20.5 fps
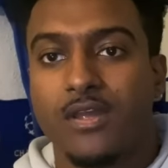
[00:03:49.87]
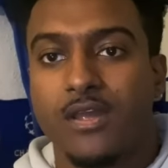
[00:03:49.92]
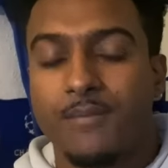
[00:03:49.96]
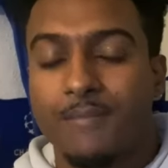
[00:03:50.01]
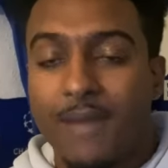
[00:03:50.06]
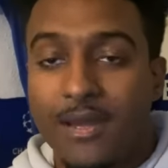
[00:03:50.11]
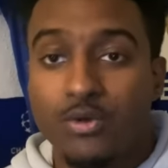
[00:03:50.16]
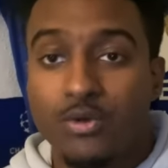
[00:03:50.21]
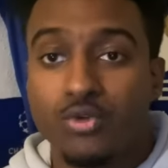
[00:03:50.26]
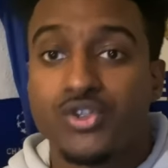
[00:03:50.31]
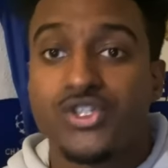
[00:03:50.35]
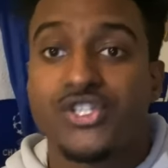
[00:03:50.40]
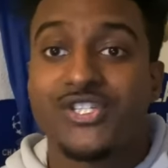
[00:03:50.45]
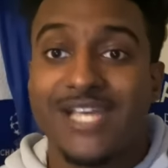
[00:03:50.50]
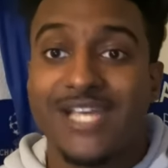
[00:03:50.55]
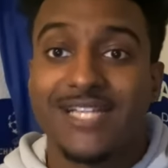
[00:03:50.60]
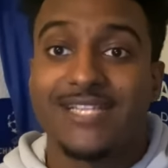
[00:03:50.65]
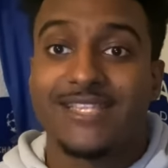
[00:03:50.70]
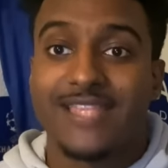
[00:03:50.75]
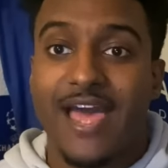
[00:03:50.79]
Man will
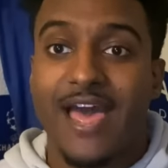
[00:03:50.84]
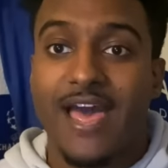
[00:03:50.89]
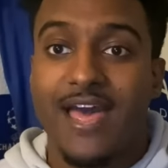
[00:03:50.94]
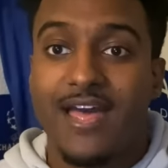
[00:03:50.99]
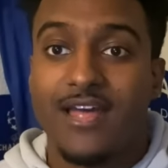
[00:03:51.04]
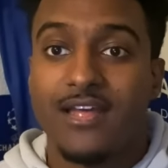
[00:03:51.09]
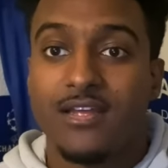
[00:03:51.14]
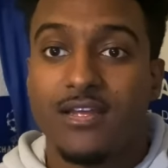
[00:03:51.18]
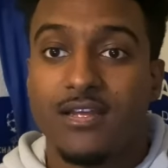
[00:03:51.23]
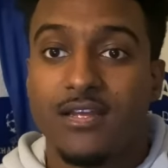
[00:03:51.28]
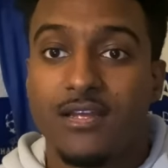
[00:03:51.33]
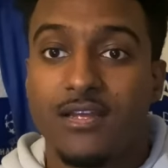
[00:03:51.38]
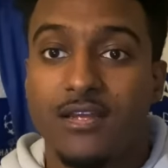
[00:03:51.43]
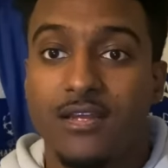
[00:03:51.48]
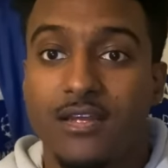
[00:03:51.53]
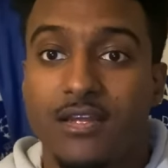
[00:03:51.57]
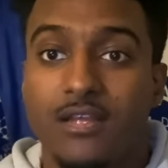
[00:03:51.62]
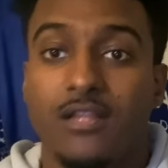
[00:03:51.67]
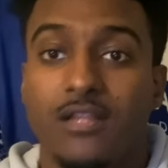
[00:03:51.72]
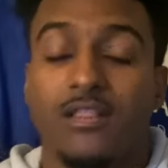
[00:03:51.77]
sit there
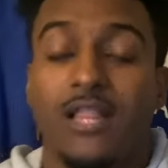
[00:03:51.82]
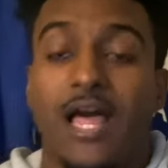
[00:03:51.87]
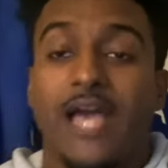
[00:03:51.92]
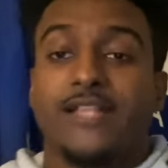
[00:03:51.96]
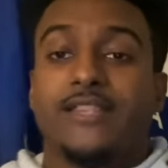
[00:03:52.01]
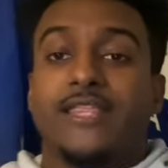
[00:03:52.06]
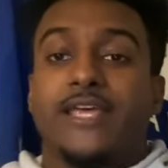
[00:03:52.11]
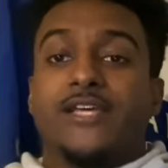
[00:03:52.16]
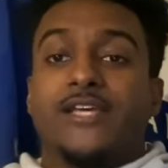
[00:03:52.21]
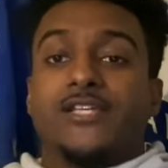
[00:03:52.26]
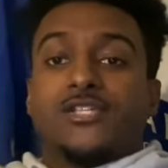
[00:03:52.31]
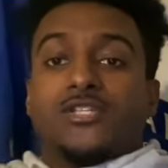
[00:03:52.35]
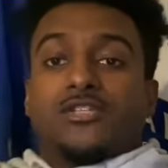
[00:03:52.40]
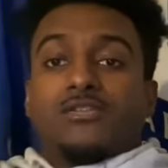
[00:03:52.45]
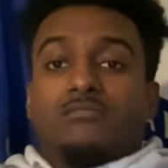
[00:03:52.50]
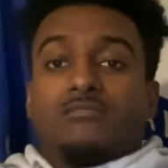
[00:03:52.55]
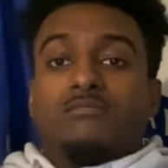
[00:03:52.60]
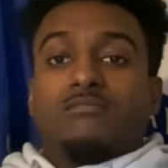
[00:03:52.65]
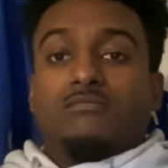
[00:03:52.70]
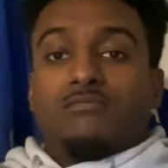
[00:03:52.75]
like this.
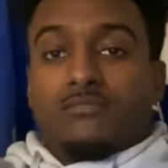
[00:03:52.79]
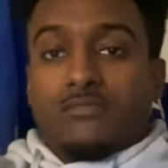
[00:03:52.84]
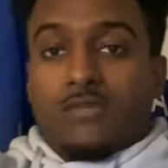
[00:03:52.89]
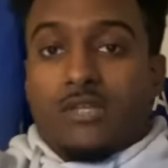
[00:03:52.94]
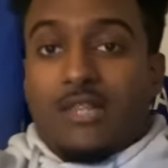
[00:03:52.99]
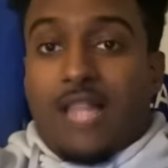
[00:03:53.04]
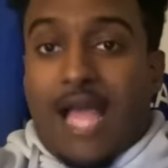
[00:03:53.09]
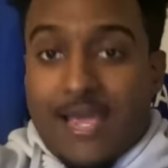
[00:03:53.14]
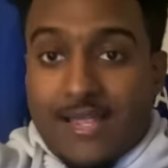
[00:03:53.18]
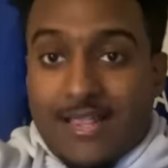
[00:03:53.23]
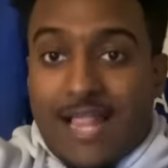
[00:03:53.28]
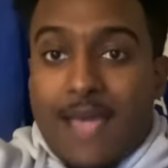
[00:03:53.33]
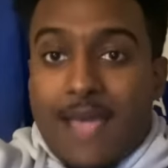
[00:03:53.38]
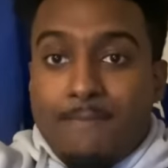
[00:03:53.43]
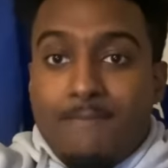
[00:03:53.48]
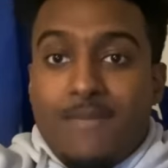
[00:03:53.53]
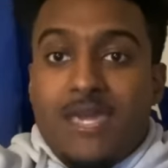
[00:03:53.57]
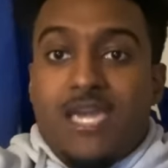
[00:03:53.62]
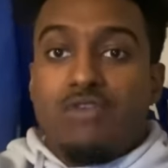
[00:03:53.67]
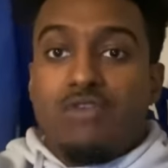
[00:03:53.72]
Like
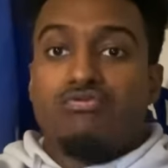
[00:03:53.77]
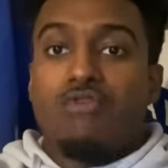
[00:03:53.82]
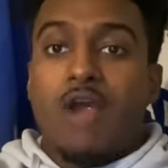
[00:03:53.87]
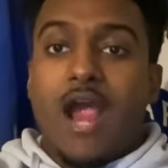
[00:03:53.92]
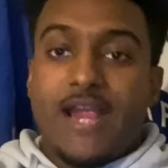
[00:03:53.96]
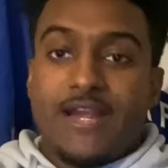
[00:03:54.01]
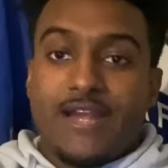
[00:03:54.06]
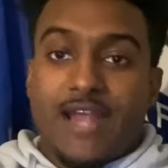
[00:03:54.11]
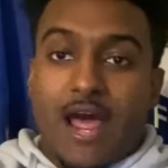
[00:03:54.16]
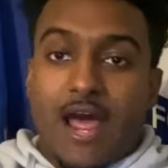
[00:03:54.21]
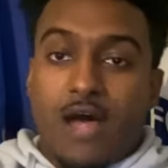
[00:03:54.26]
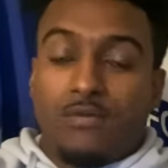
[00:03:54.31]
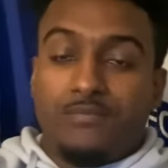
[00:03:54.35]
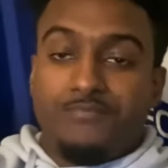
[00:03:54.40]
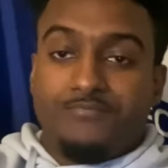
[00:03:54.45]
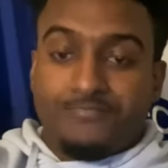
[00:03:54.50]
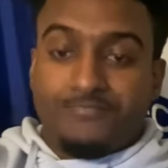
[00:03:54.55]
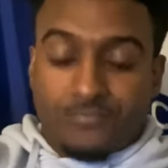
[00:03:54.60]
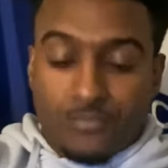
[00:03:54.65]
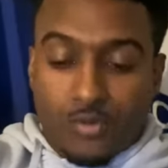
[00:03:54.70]
me right now.
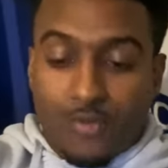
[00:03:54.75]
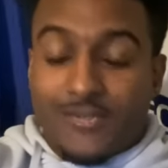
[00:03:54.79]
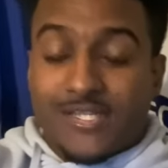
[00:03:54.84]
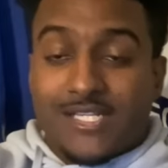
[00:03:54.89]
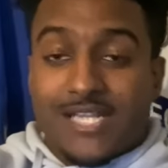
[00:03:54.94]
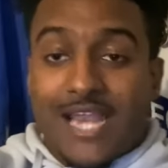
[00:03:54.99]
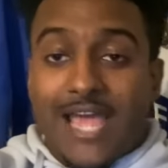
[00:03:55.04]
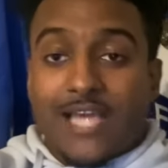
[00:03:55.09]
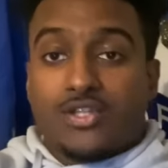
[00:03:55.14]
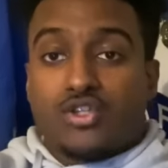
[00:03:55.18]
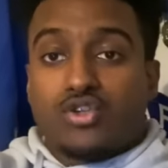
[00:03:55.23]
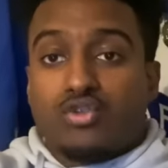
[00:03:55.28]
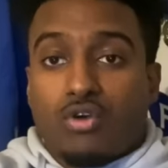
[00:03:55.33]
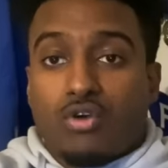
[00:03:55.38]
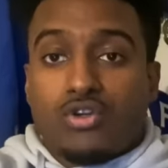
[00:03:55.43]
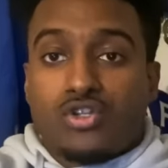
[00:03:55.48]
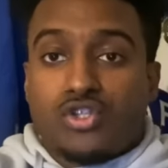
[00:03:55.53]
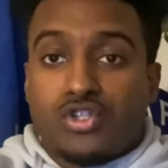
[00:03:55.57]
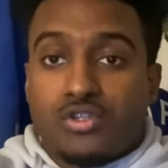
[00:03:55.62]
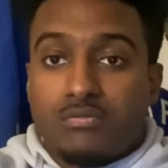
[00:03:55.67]
With his legs
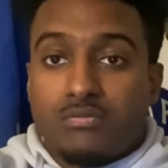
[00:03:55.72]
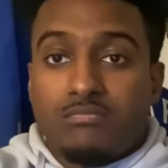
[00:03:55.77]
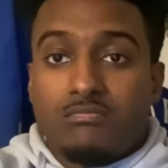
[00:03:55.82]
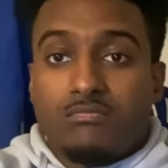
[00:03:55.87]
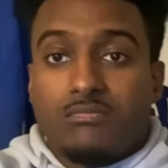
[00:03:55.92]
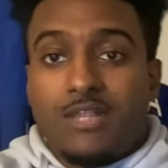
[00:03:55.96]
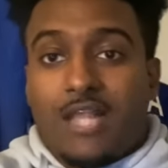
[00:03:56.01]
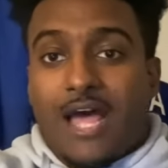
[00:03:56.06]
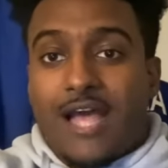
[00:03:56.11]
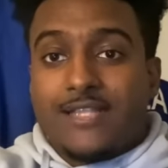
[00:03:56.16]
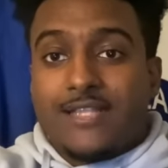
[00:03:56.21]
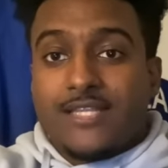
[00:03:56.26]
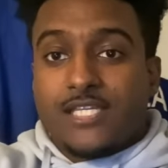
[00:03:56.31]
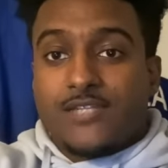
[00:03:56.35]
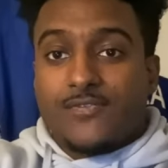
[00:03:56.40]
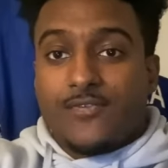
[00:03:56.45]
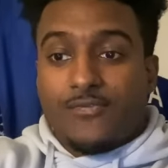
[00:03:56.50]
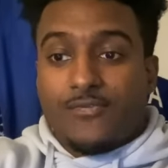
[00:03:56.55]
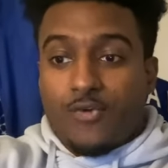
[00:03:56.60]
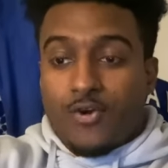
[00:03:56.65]
crossed. Like this
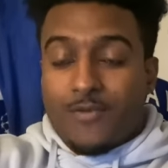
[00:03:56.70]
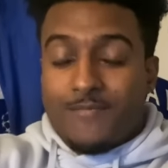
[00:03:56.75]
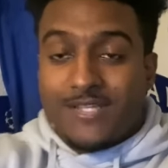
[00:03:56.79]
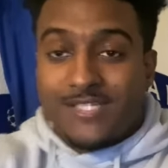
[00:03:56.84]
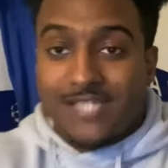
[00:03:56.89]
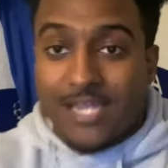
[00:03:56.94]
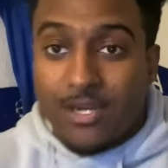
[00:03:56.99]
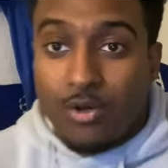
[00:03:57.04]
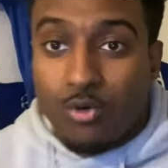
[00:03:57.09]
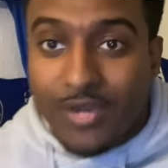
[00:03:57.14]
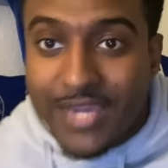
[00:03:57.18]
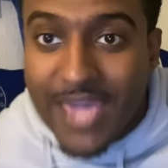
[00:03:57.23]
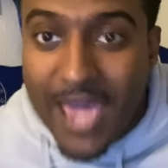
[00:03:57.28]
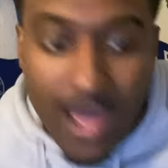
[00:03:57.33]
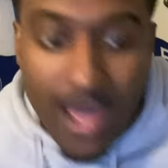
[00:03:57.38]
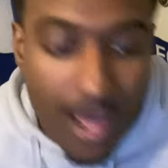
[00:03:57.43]
for 40 minutes. Then he'll get